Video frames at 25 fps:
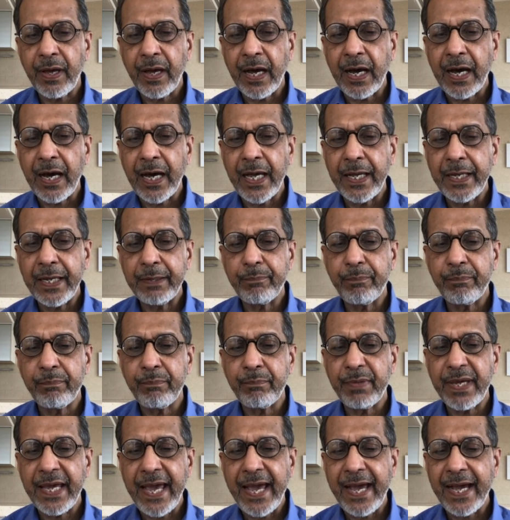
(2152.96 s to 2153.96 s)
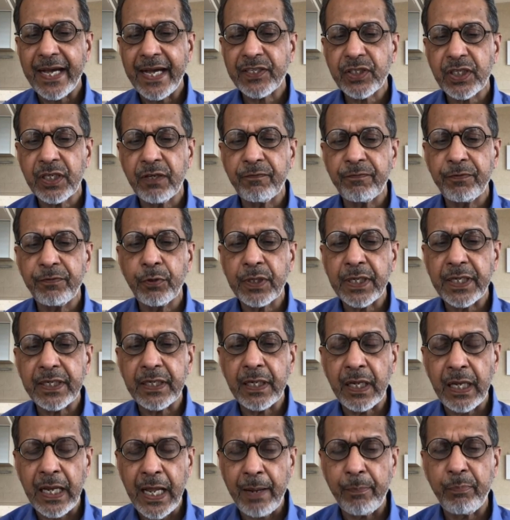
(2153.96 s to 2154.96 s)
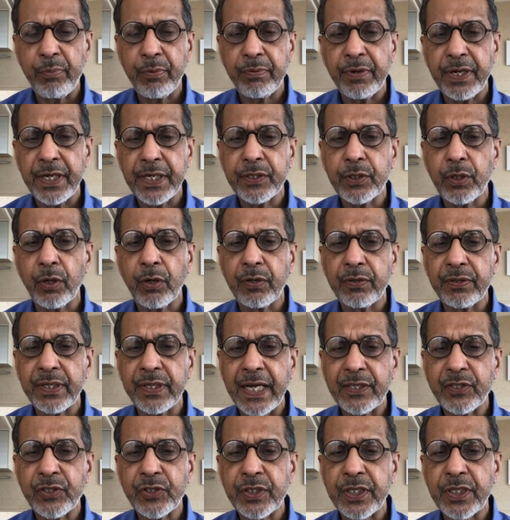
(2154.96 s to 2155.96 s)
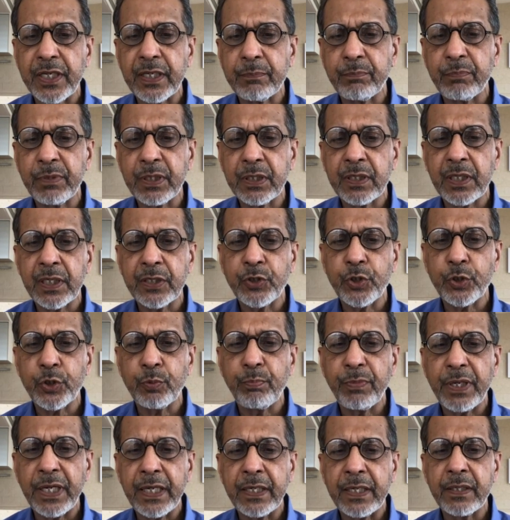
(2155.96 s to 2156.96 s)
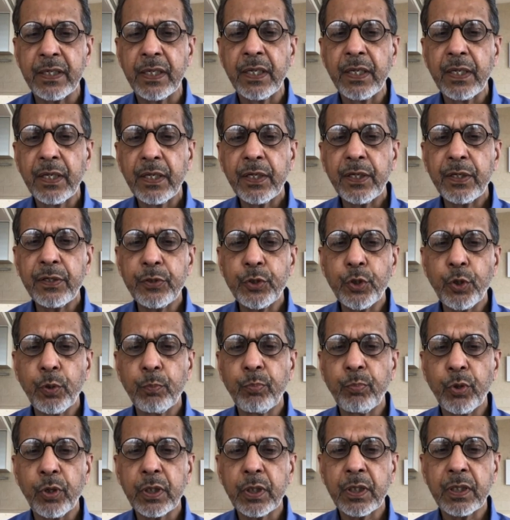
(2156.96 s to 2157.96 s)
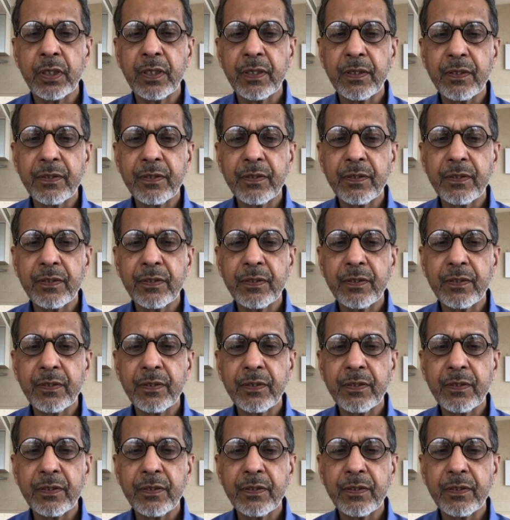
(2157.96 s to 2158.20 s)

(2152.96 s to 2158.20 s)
I may ask if you can elaborate on that statement that you made in your book.